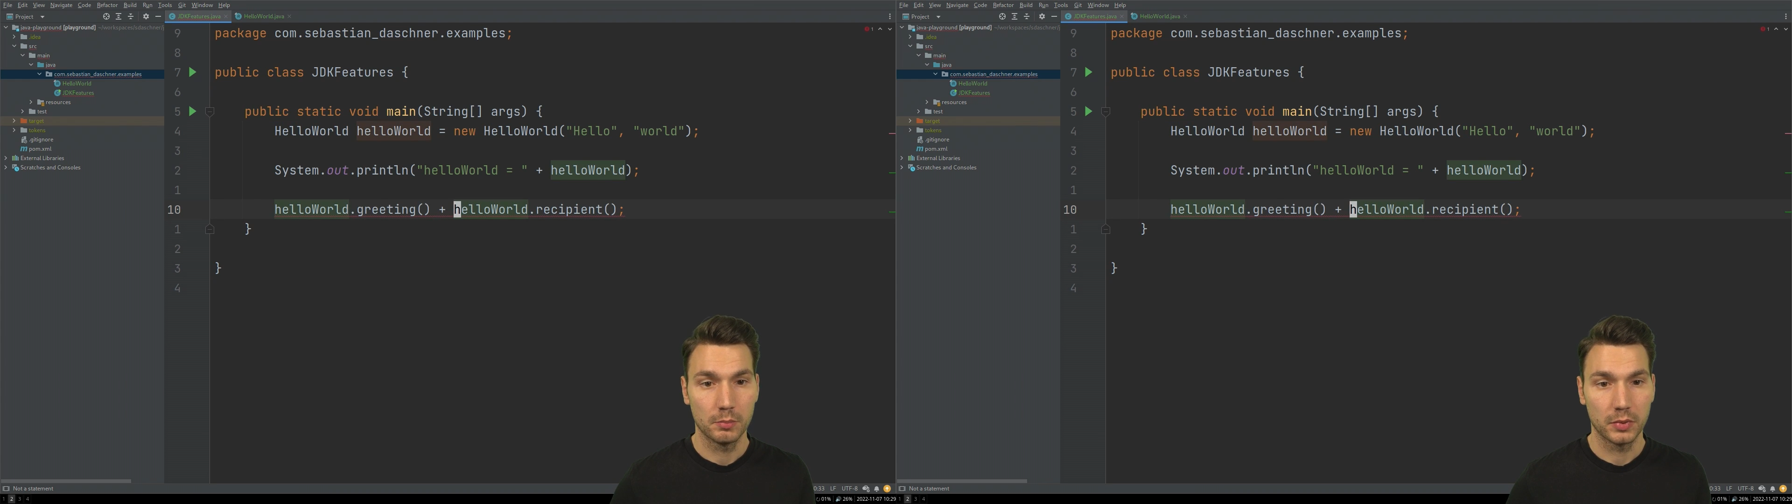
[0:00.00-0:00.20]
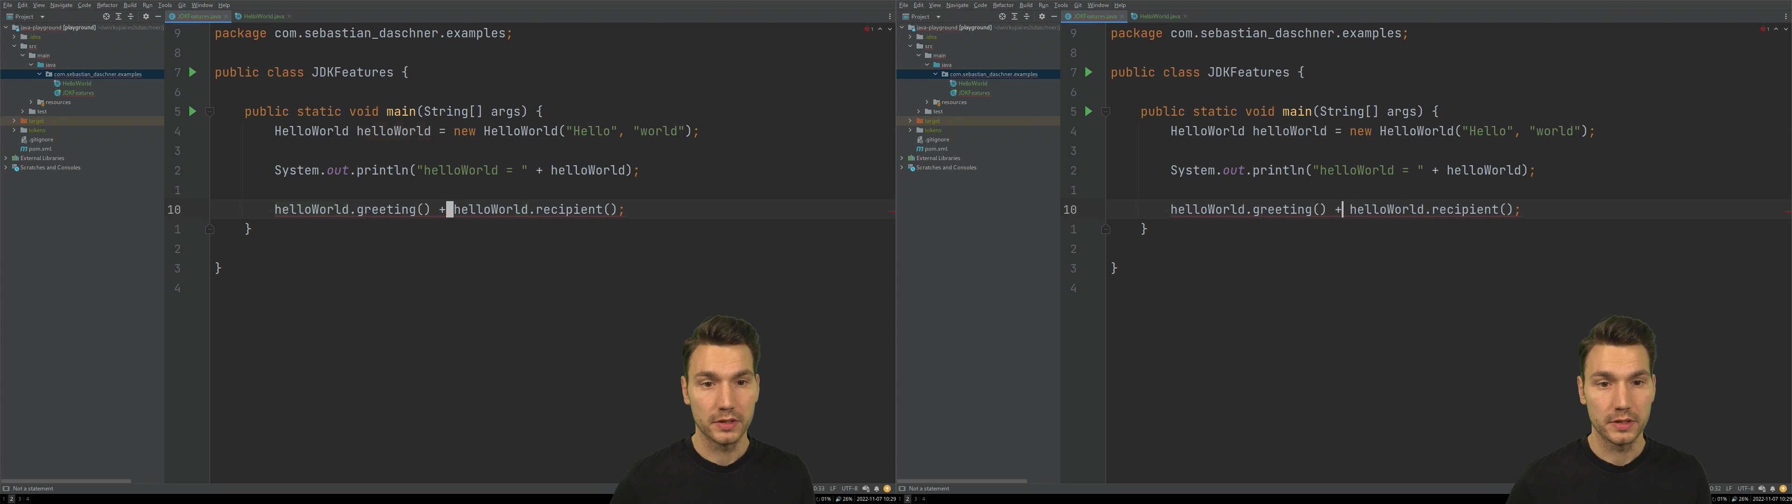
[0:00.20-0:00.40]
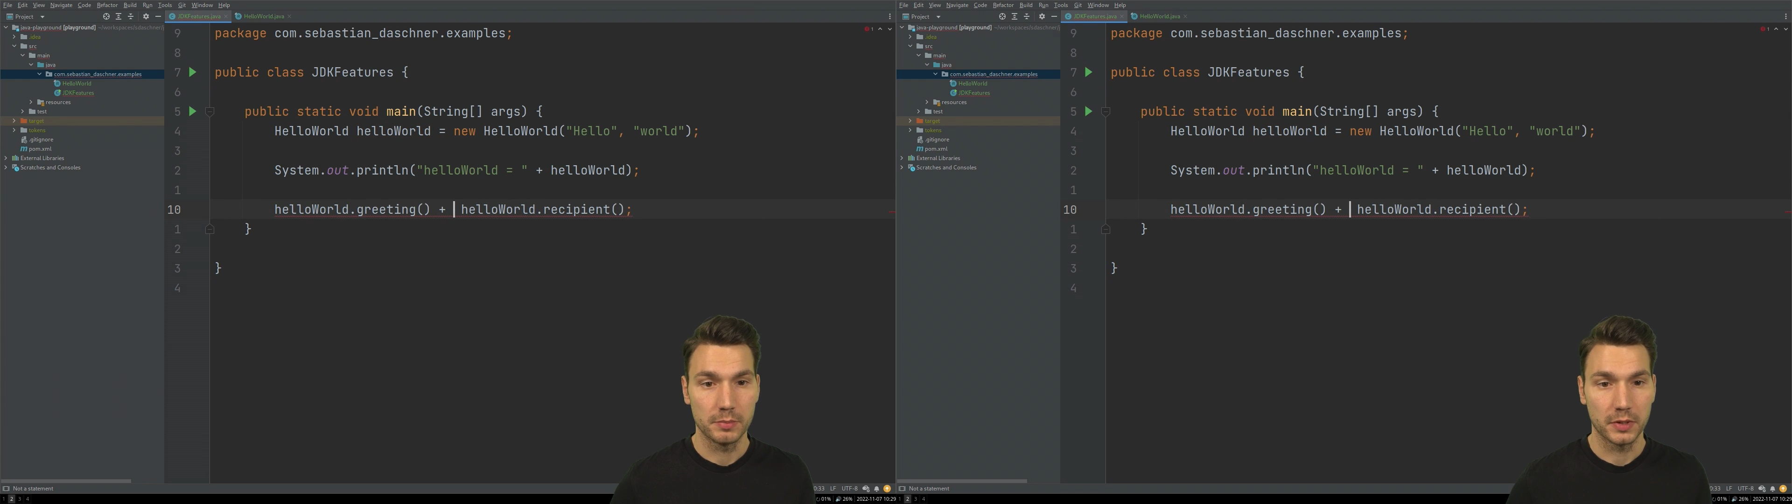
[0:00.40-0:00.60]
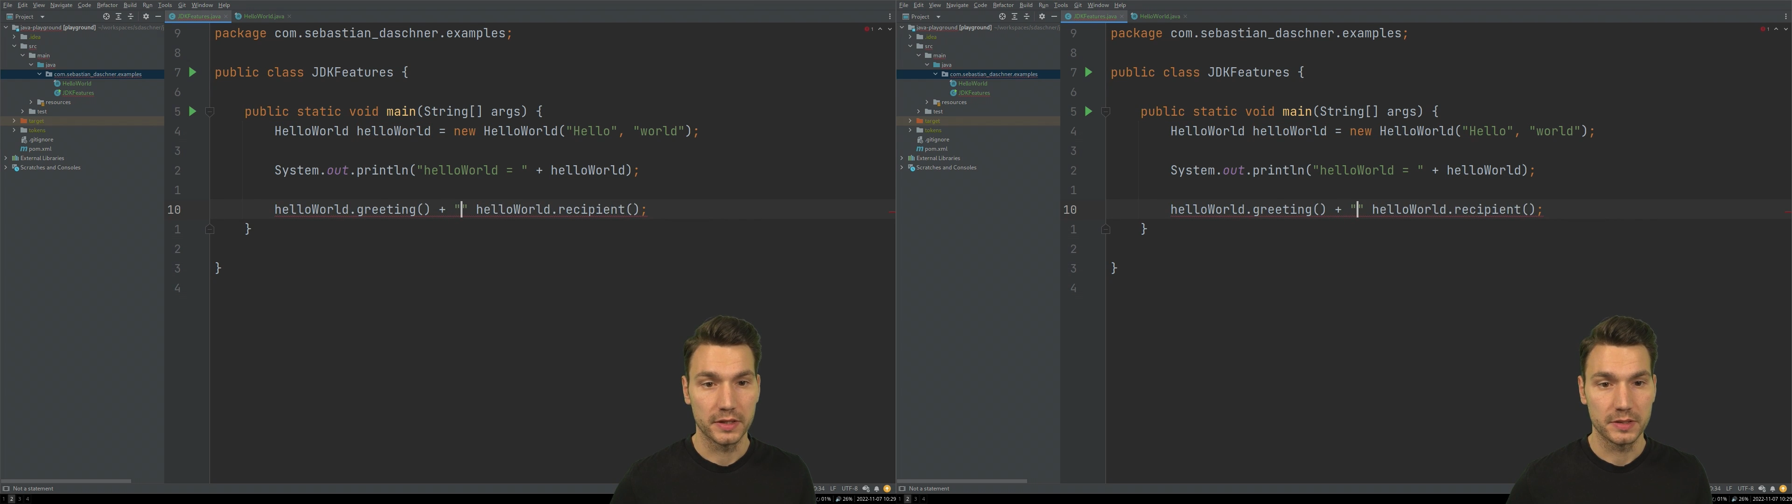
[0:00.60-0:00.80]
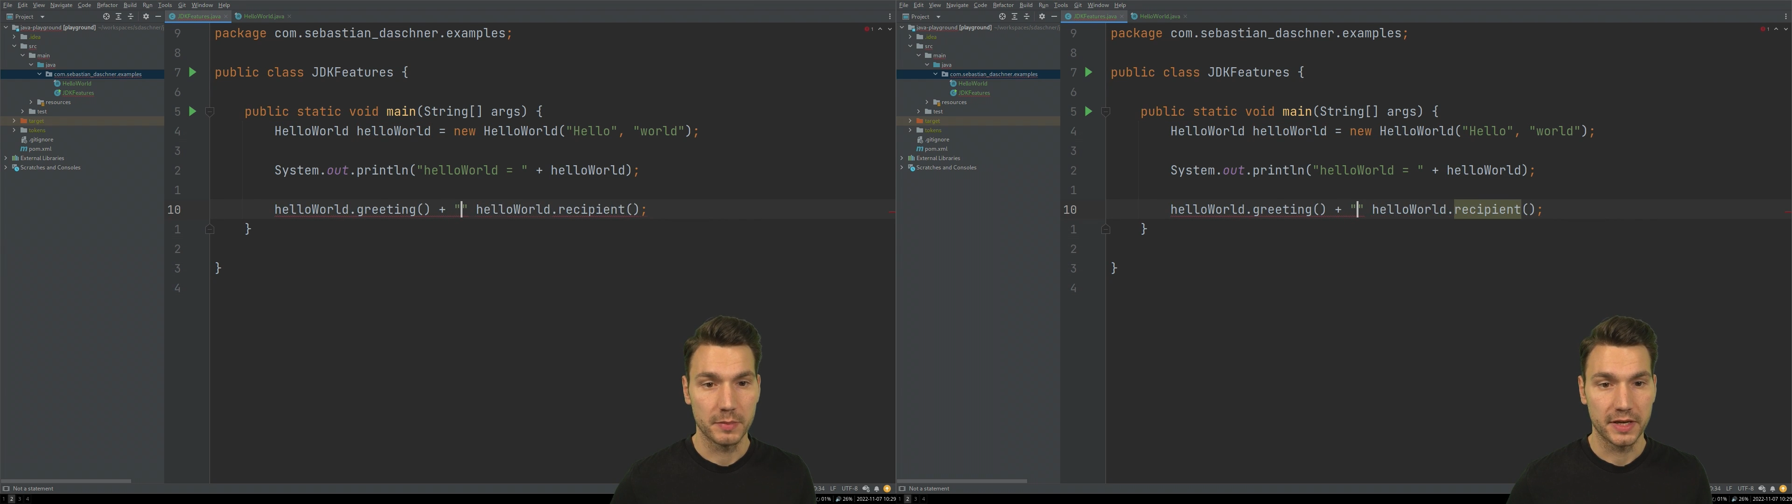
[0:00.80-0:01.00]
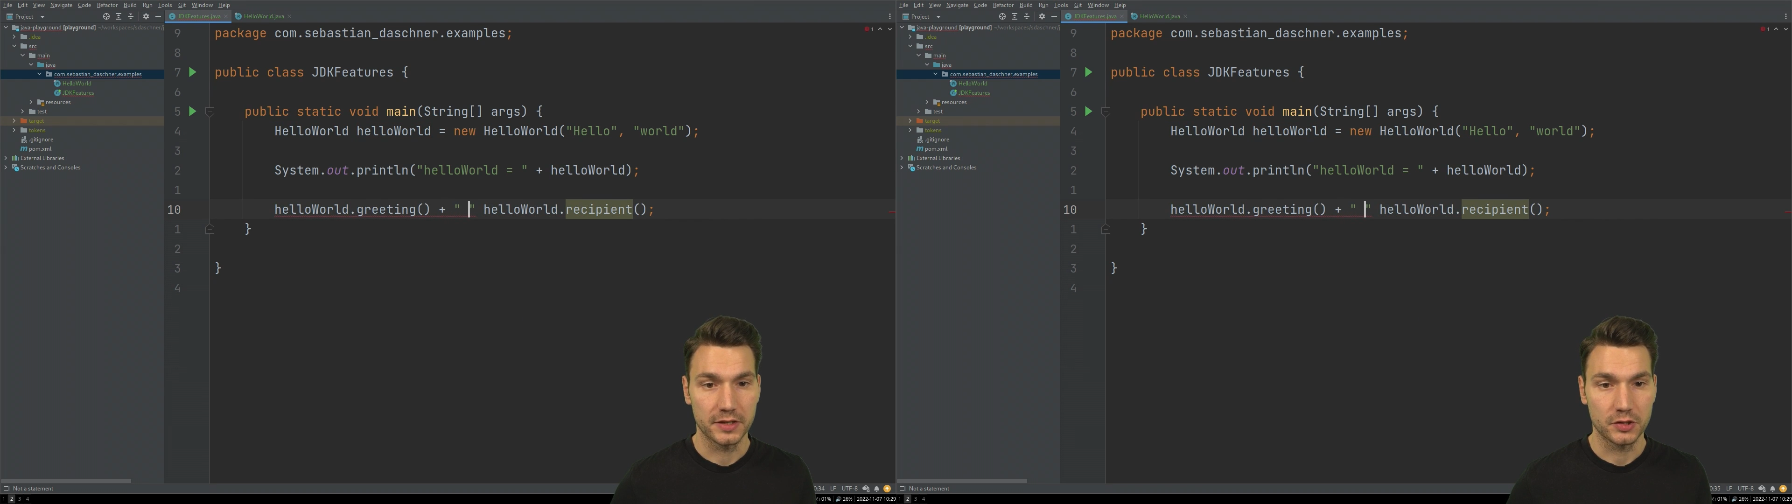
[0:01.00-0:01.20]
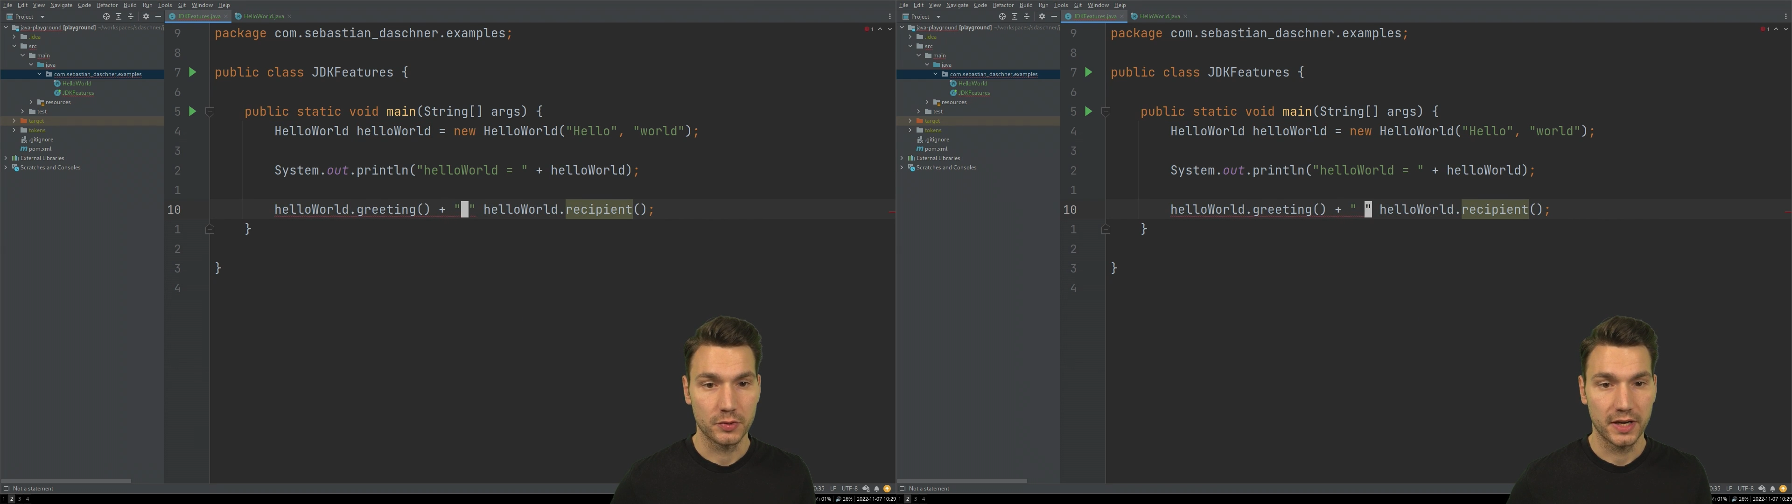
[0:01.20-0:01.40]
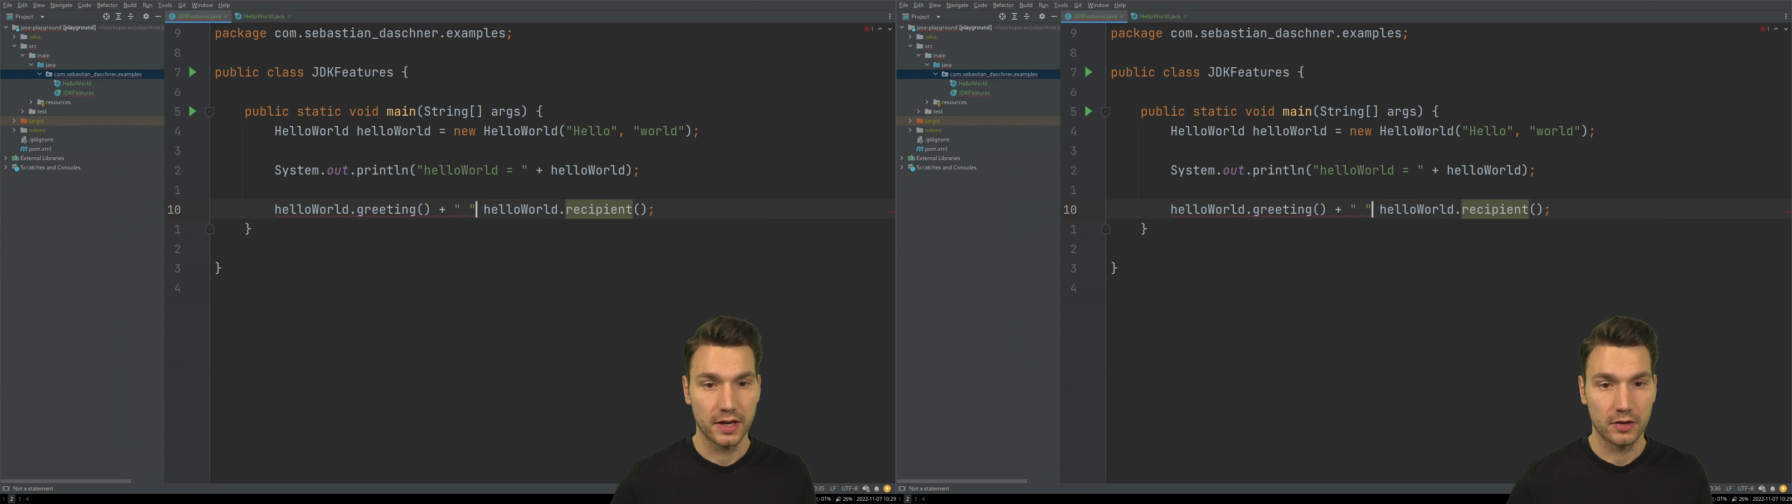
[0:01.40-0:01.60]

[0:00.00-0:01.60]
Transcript: Pl please make a string